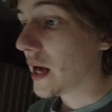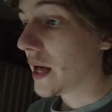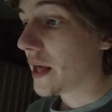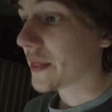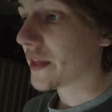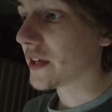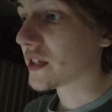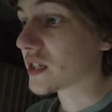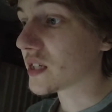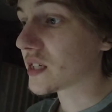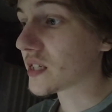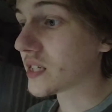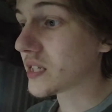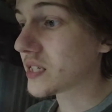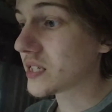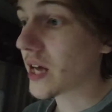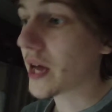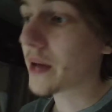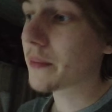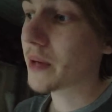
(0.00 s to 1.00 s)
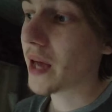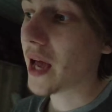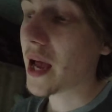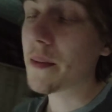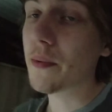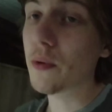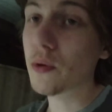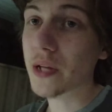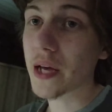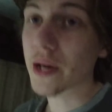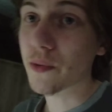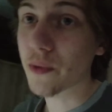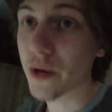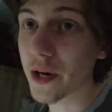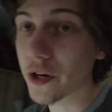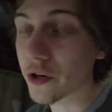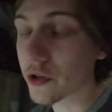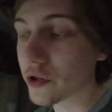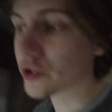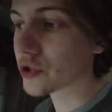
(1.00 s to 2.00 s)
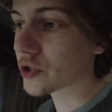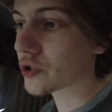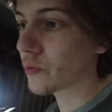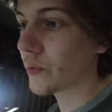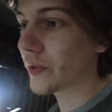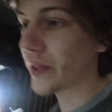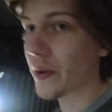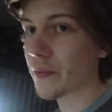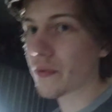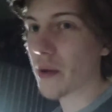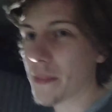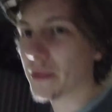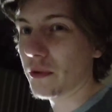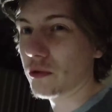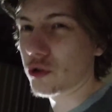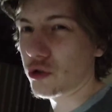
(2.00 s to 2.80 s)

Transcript: This is the same cable they reused when they rebuilt the